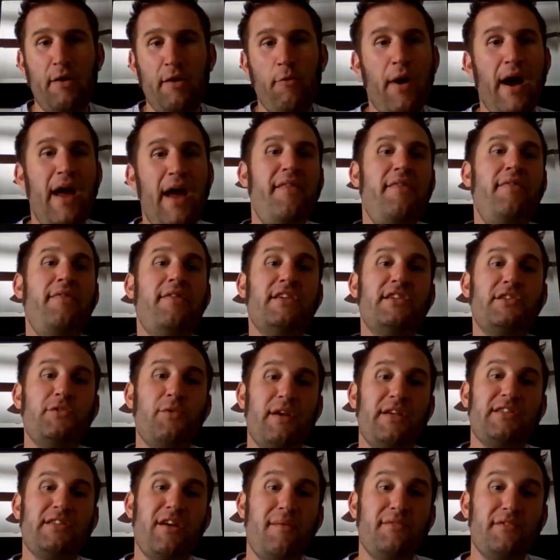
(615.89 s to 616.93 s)
And when the
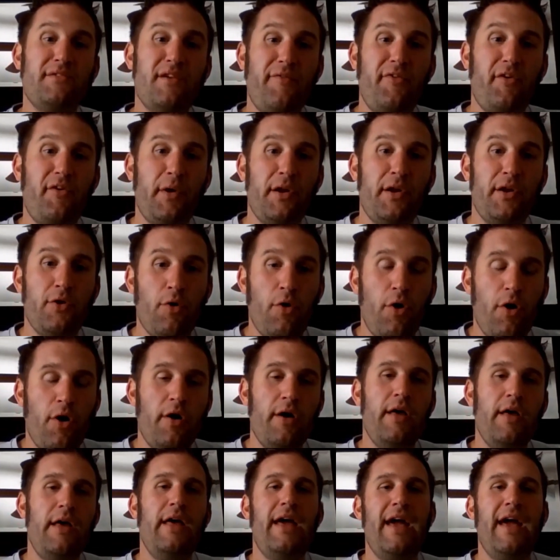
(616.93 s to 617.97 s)
Swiss comes up for
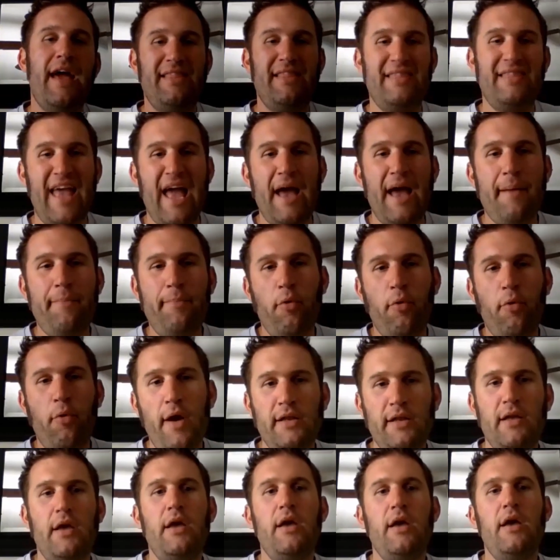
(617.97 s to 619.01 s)
renewal, at that point,